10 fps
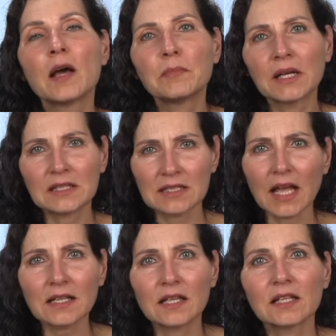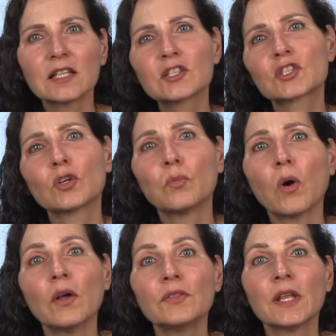But Saturn is the
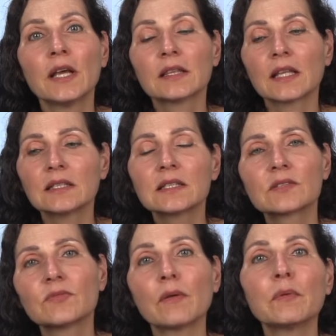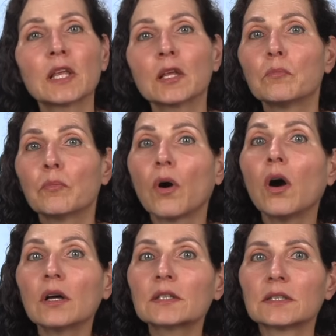one that is very
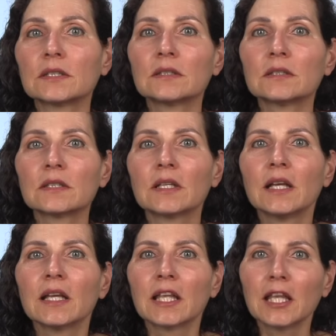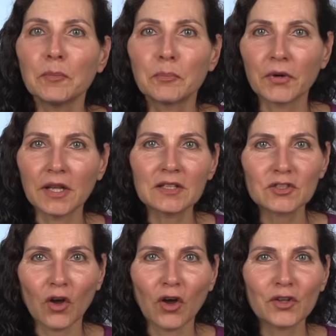important. He brings
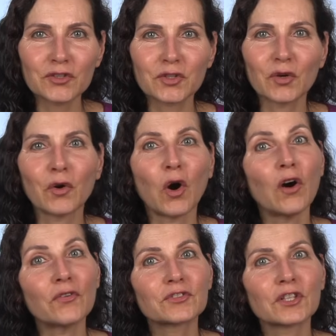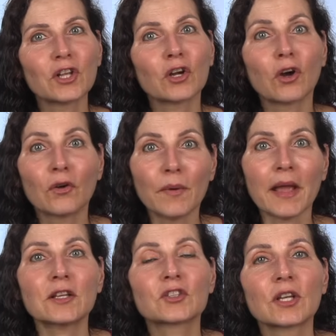also often a
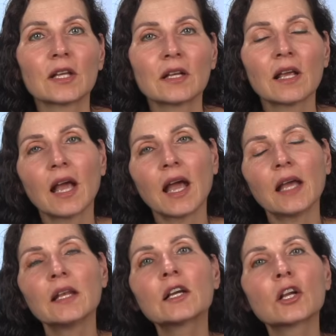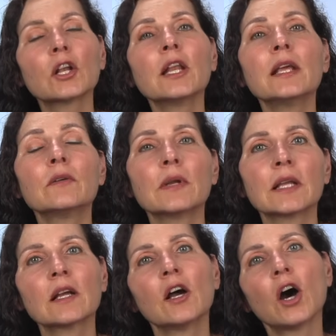correction and a
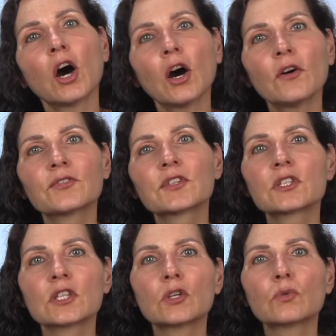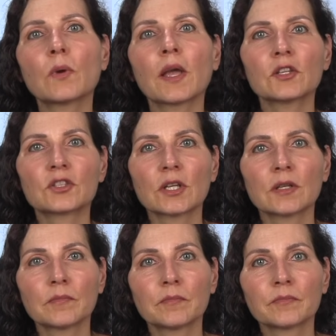clearing of the situation.